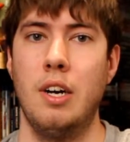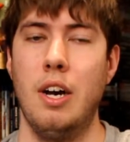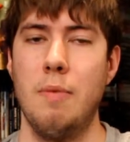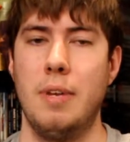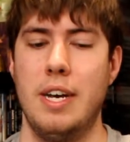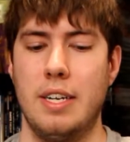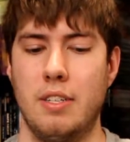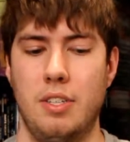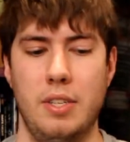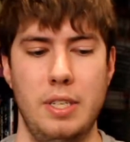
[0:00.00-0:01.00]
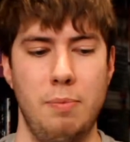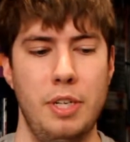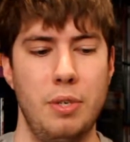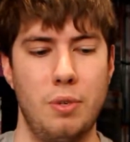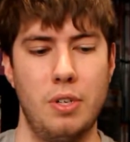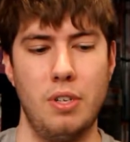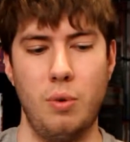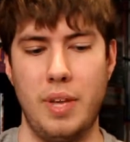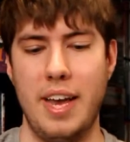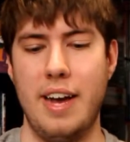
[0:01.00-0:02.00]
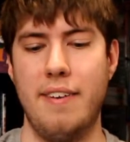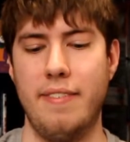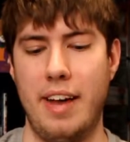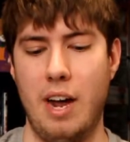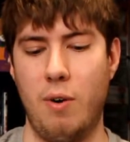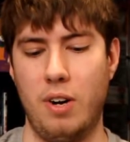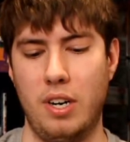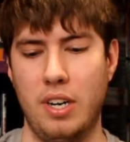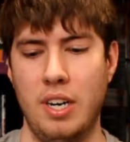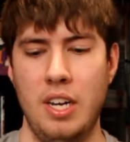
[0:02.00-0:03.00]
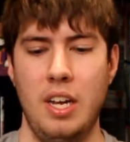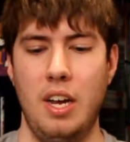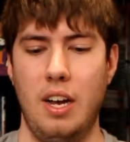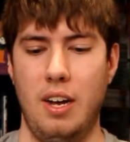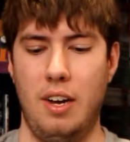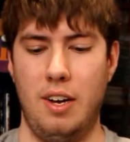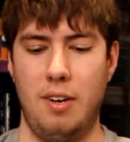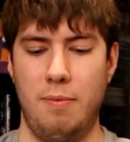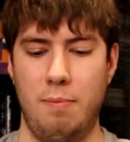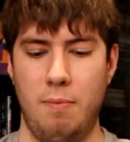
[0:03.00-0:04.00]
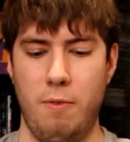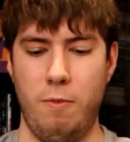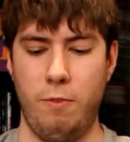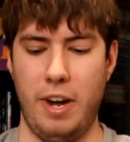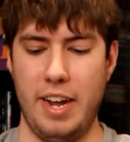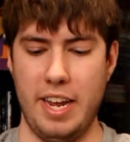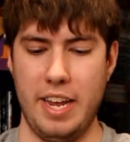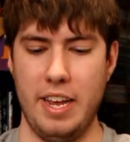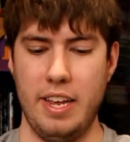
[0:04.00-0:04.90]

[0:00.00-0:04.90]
Horror Block, so that's pretty cool. We have our um, Freddy